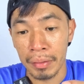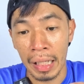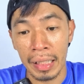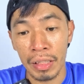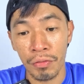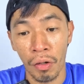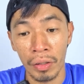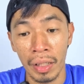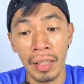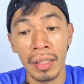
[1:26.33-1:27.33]
That is for
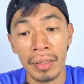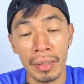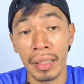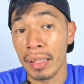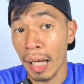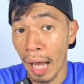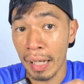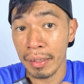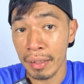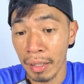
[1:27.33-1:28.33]
the 3rd
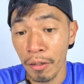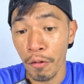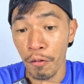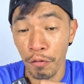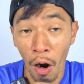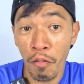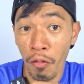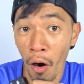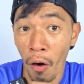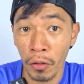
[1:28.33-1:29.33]
and the
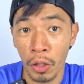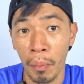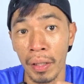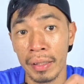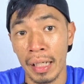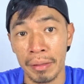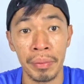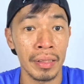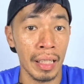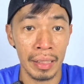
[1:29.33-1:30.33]
4th October. That
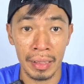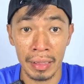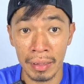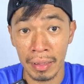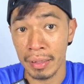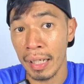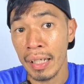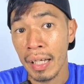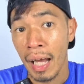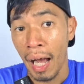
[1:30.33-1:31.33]
means that is
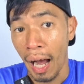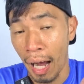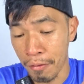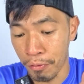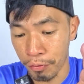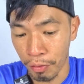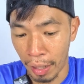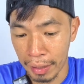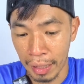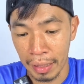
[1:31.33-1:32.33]
Thursday and
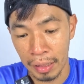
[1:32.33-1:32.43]
Friday.